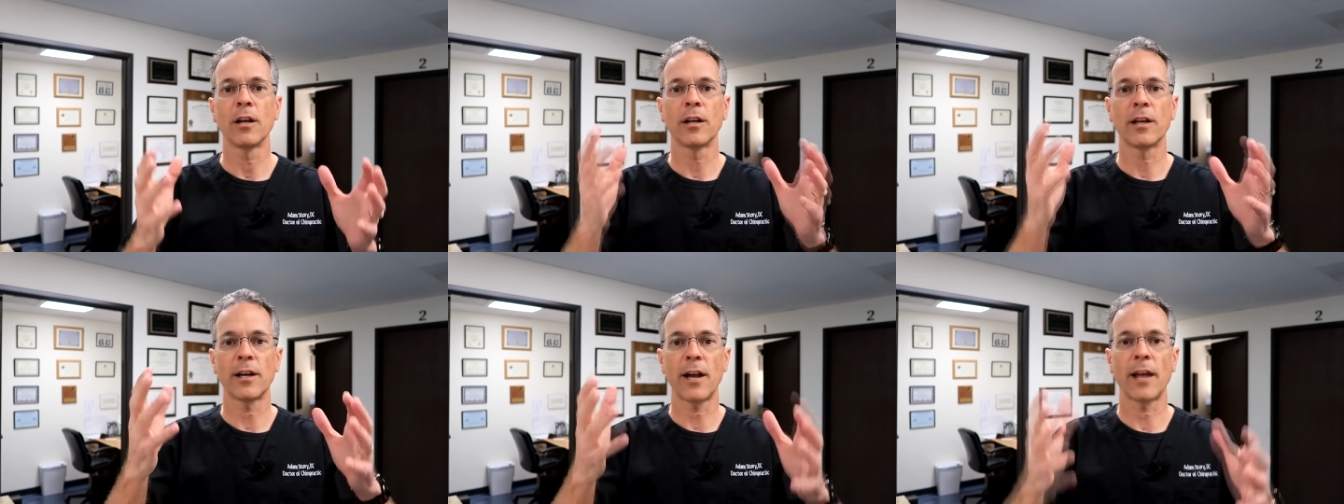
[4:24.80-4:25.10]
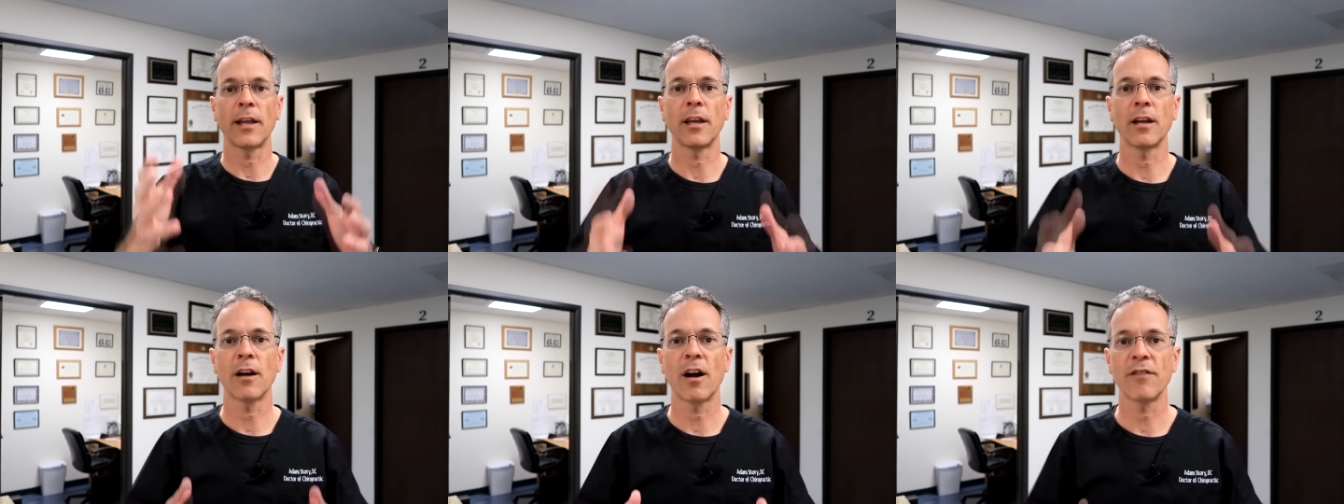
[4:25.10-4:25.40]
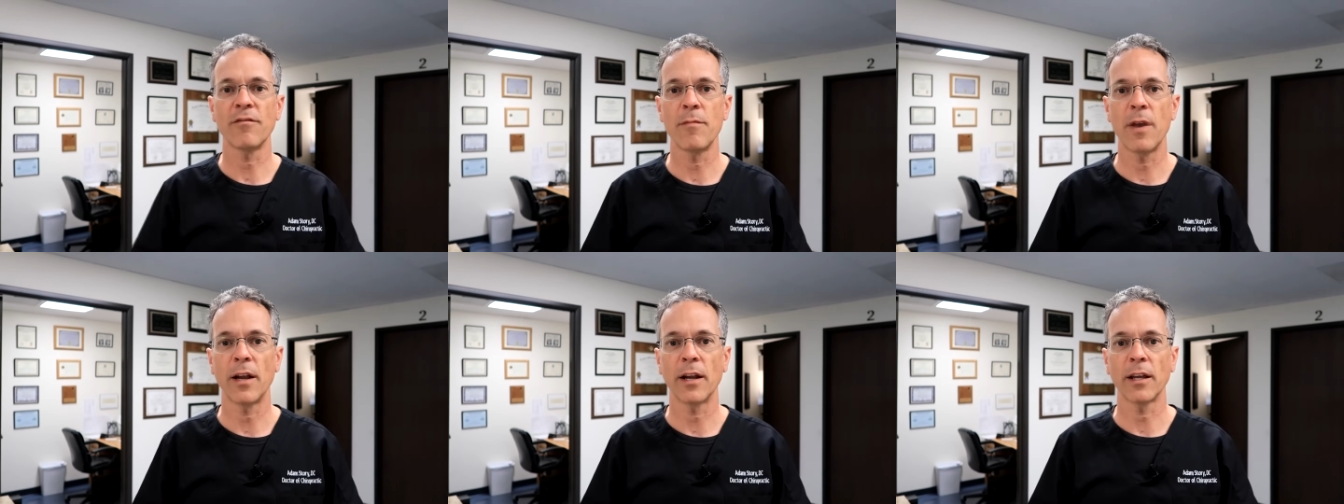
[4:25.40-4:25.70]
can I get
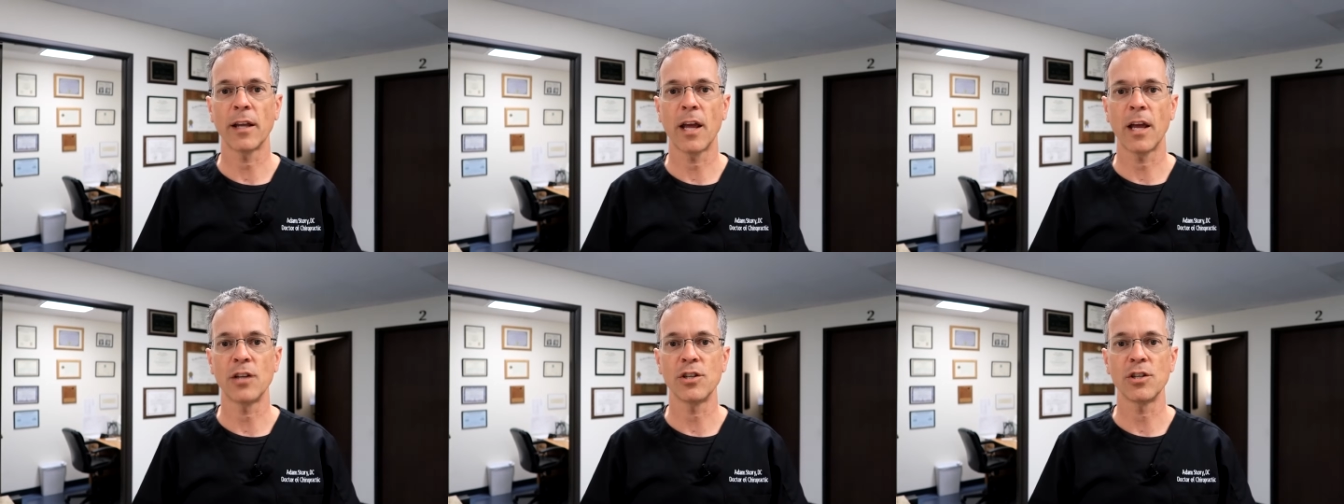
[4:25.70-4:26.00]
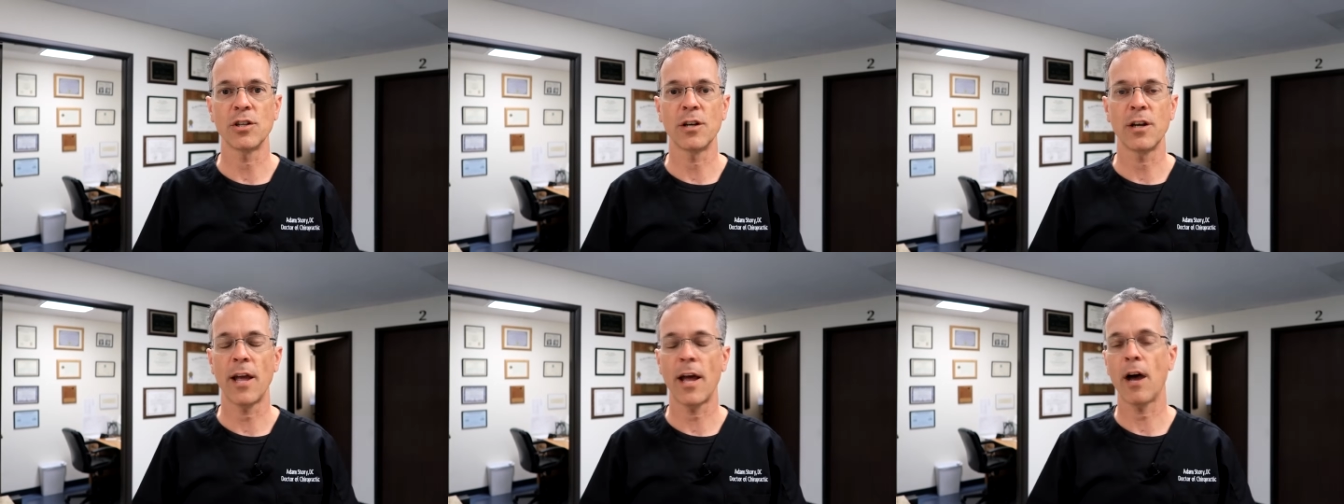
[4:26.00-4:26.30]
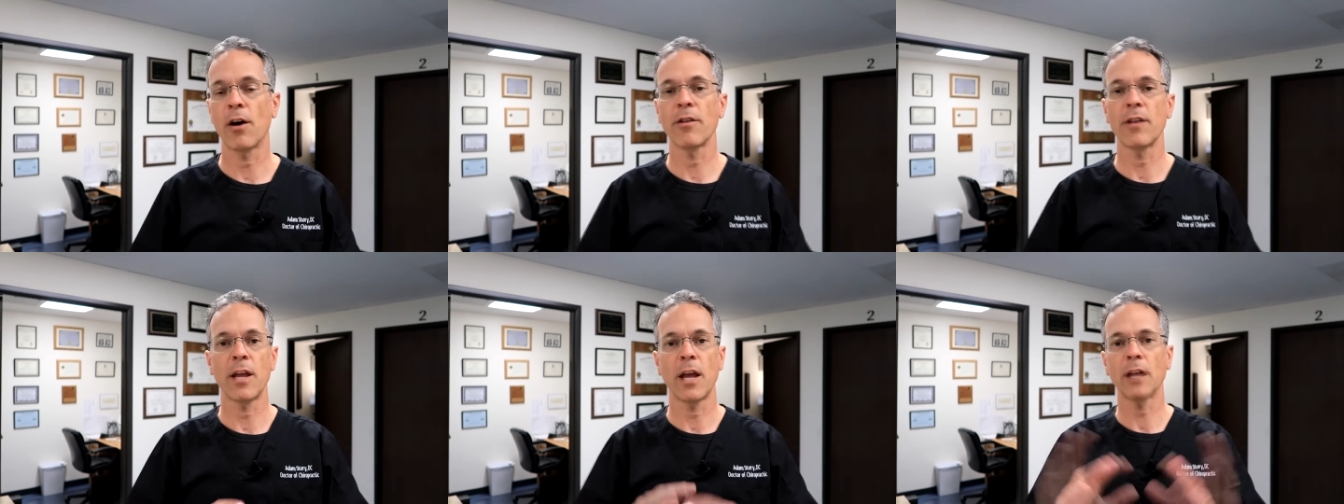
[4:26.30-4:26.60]
off medication
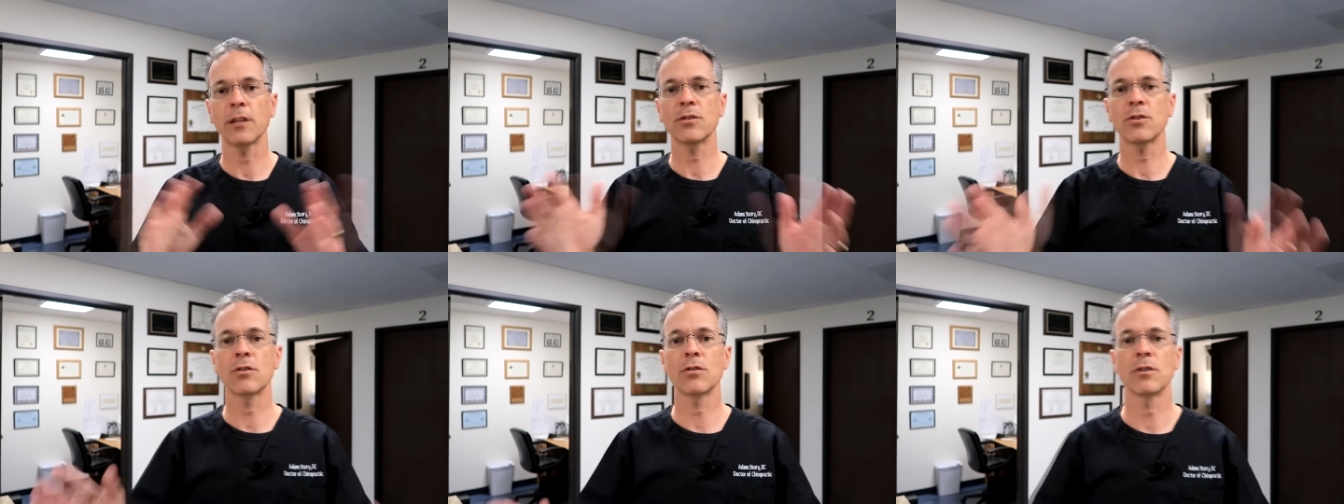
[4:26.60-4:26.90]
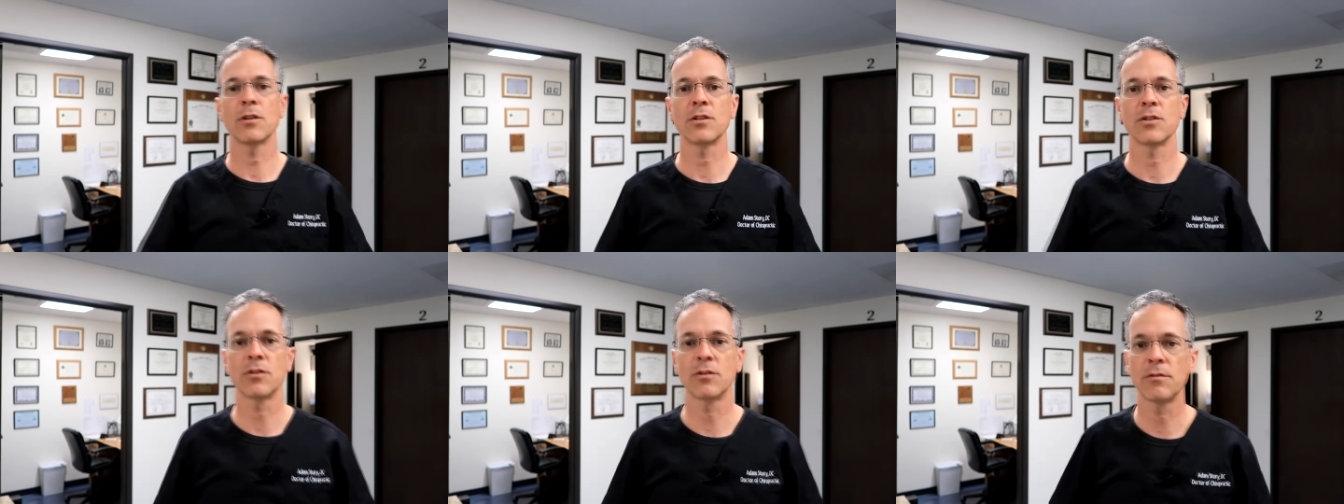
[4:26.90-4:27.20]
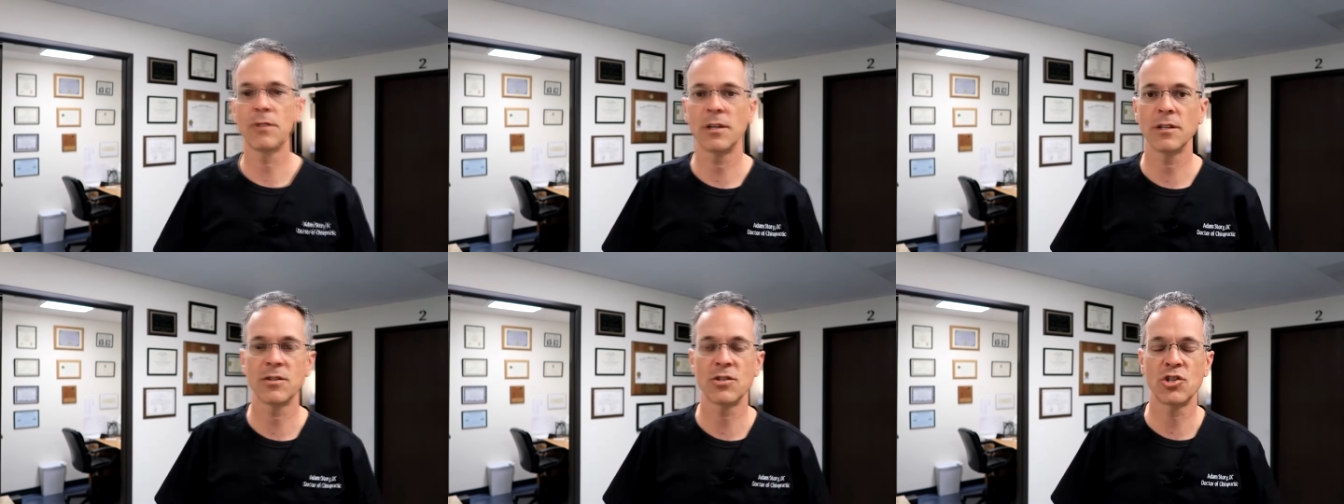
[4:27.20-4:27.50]
now? The answer is
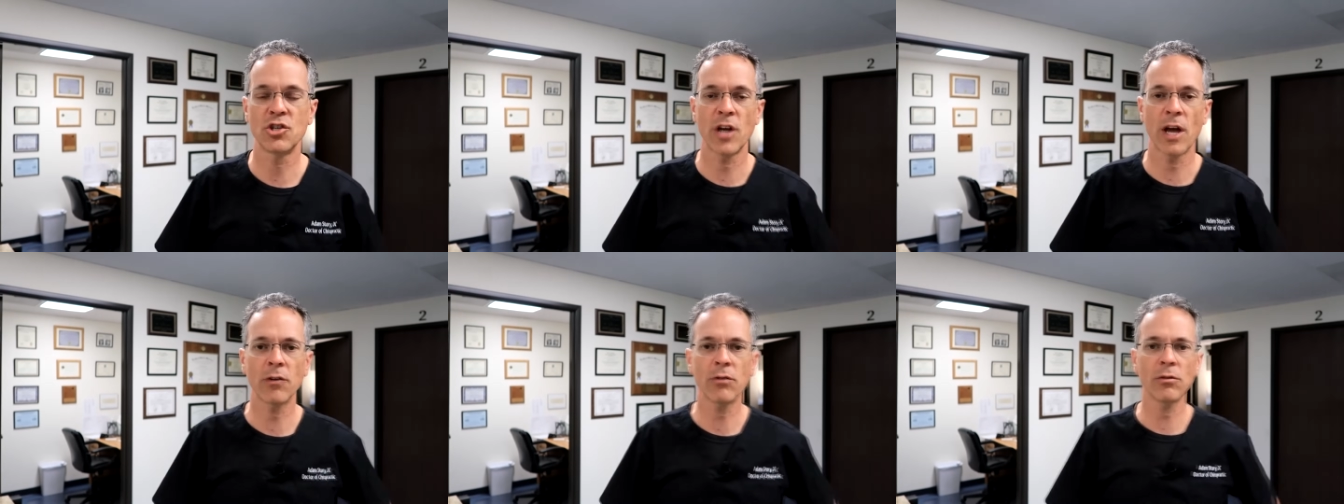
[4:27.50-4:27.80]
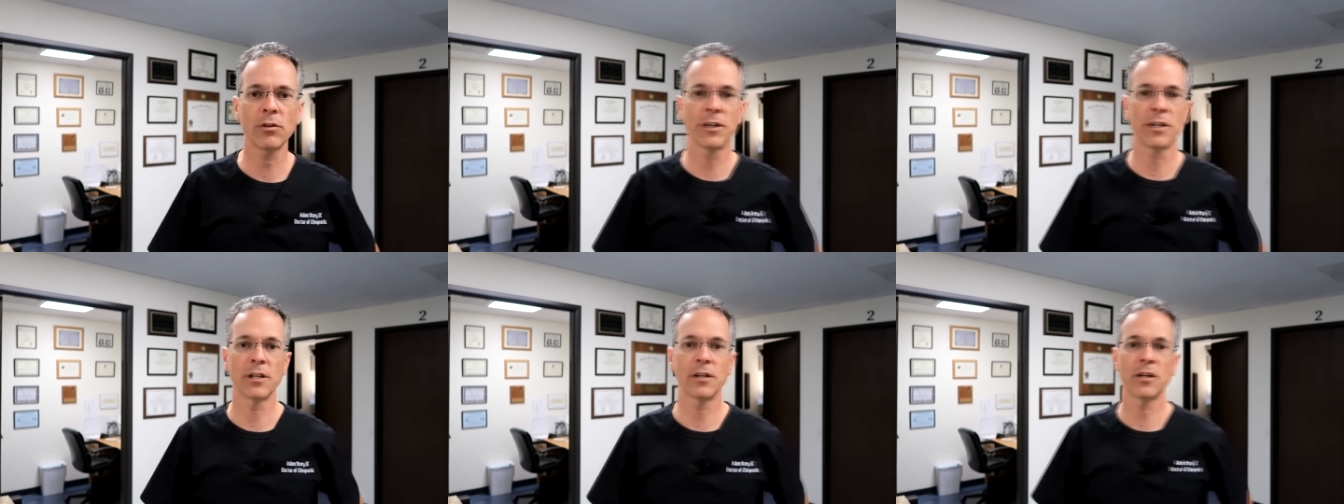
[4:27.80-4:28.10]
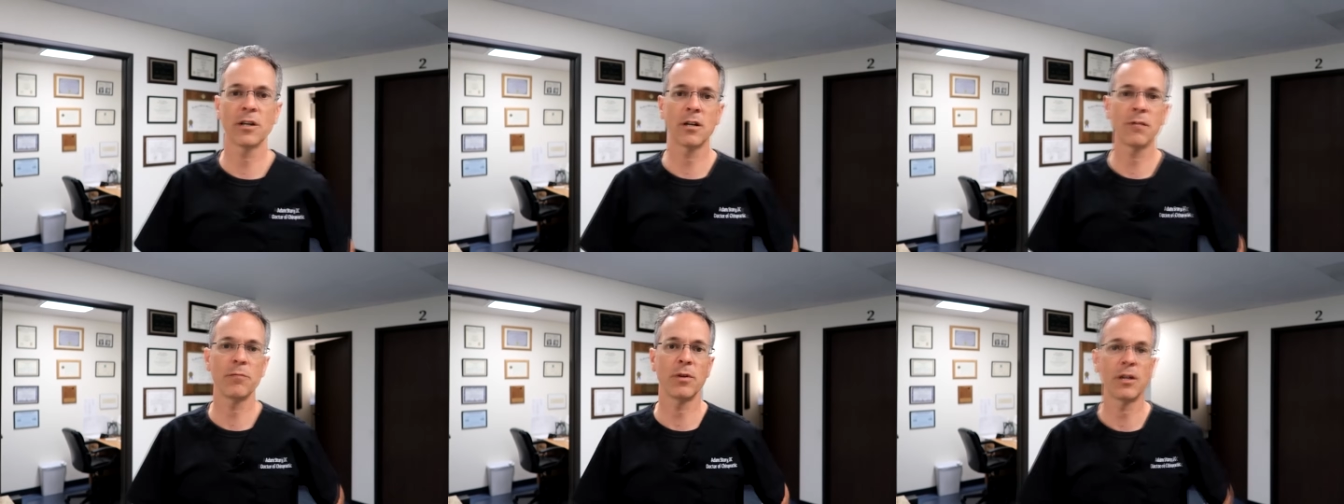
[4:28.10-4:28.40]
generally
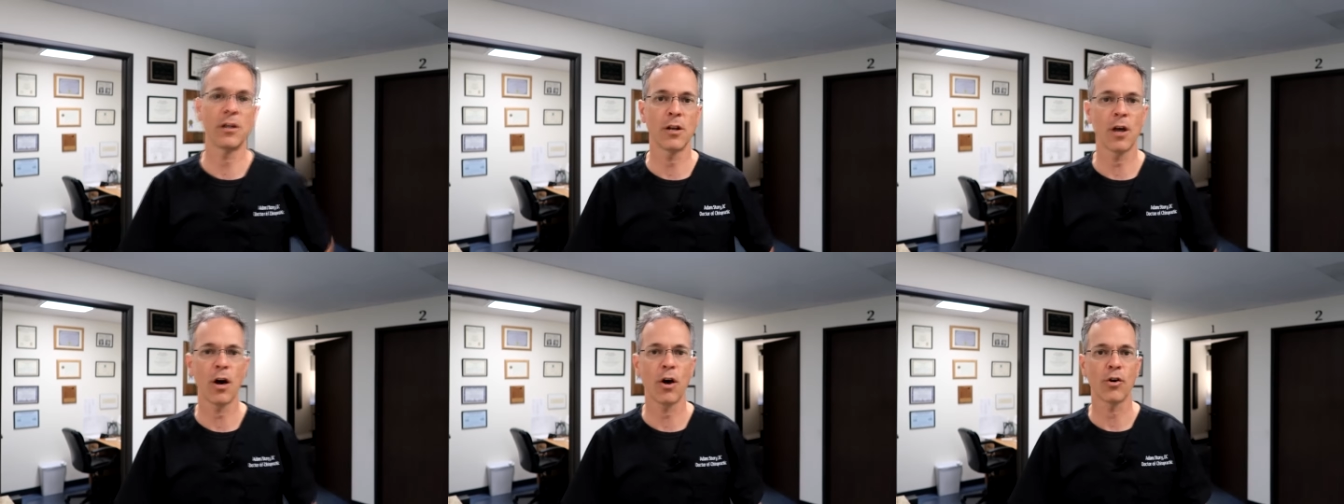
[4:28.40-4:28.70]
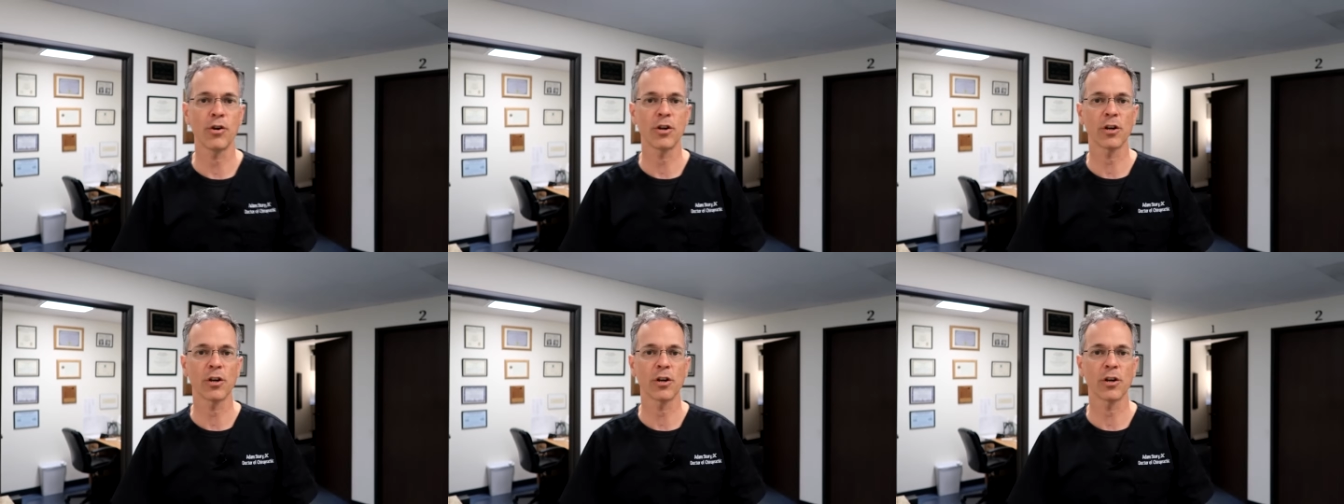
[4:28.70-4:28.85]
going to be no.